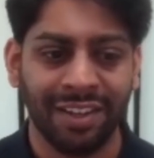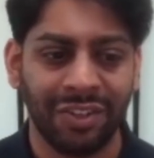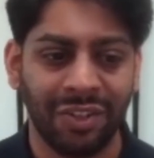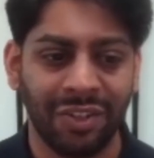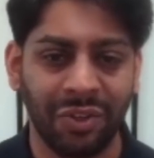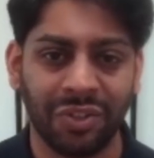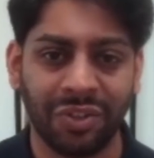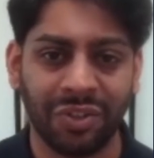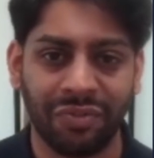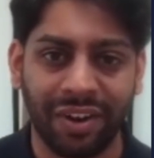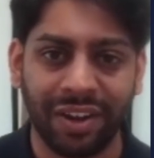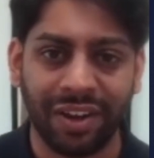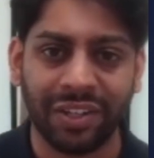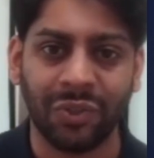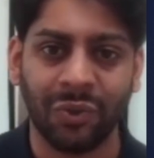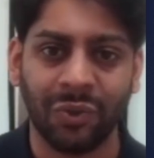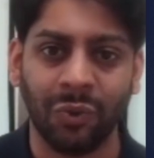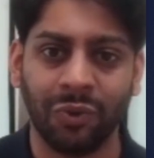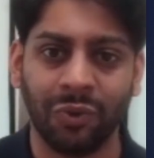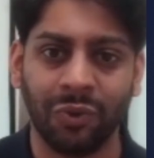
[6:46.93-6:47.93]
Use the right
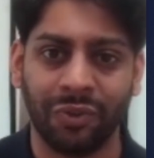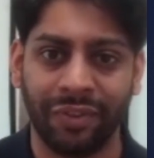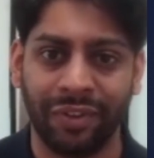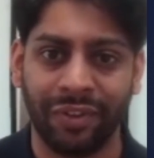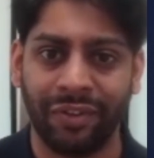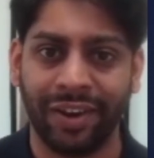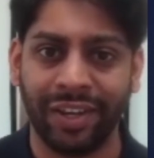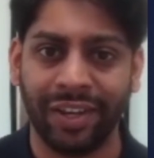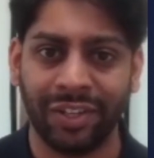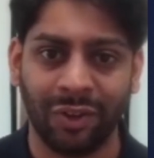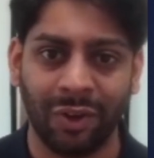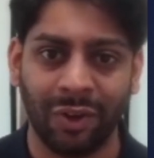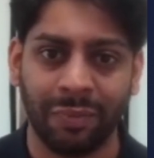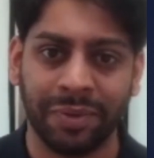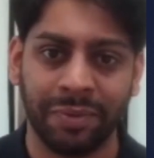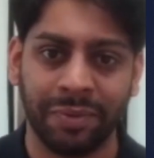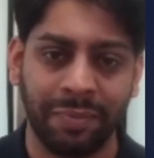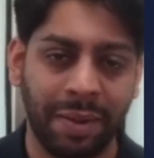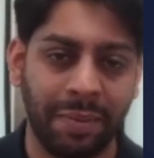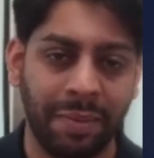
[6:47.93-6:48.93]
tools for the right
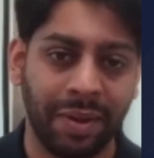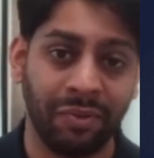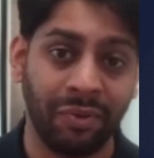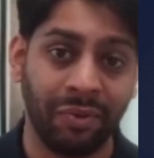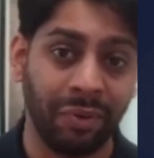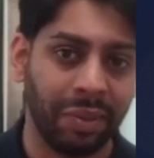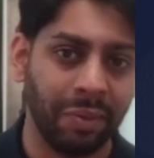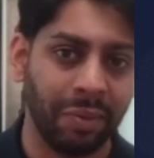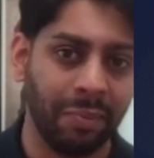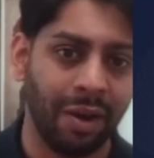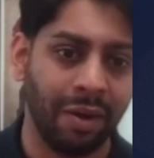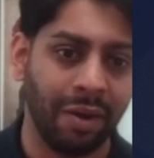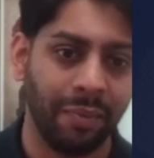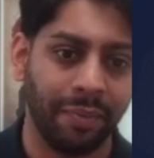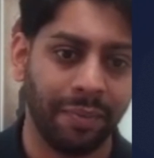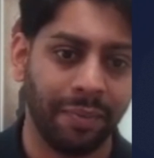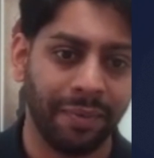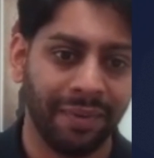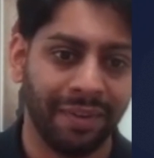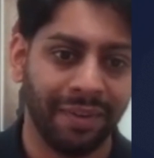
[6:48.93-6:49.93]
job and maybe group them up